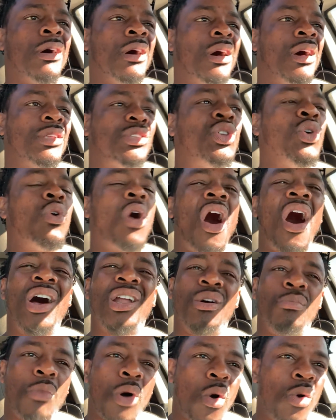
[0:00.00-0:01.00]
uh, do
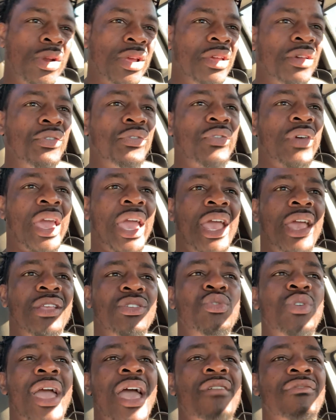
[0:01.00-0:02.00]
automotive
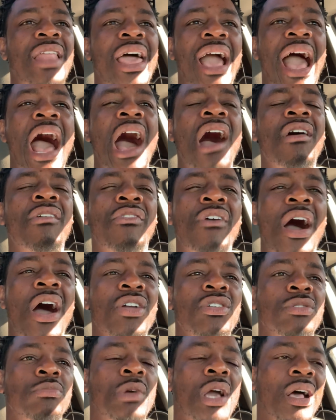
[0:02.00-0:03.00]
and you have like high
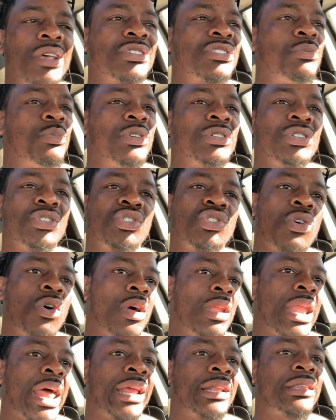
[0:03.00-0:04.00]
volume customers and so
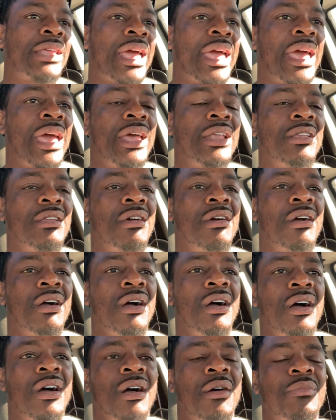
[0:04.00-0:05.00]
on like that.
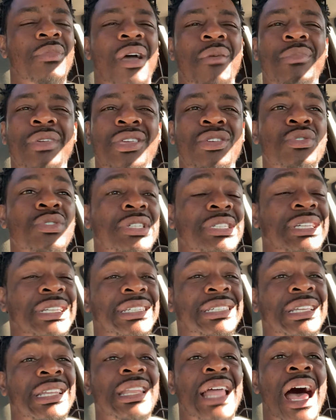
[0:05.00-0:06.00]
Um, I mean, you'll see
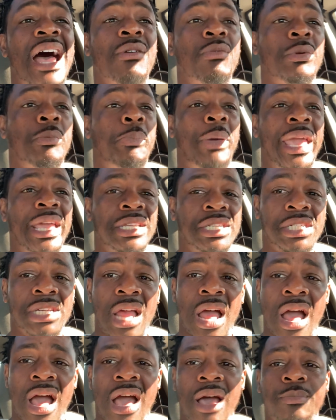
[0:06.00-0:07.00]
this a lot with paint
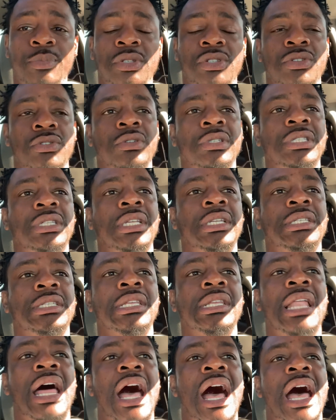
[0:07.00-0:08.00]
shops. You'll see this a
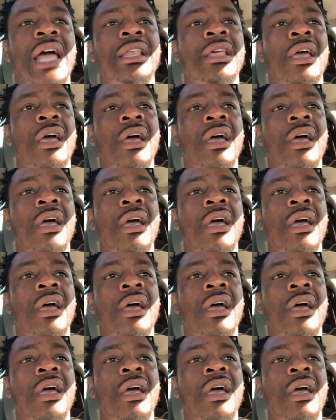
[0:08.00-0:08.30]
lot